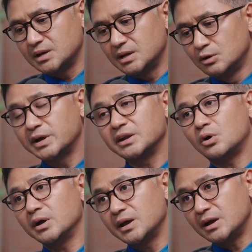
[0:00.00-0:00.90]
look at
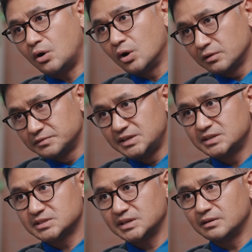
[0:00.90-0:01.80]
all of
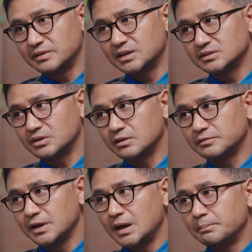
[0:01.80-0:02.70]
these in a sort of
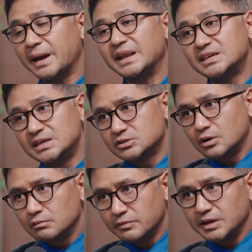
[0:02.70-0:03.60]
panicky sort
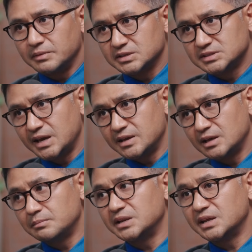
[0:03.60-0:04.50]
of way, because they've been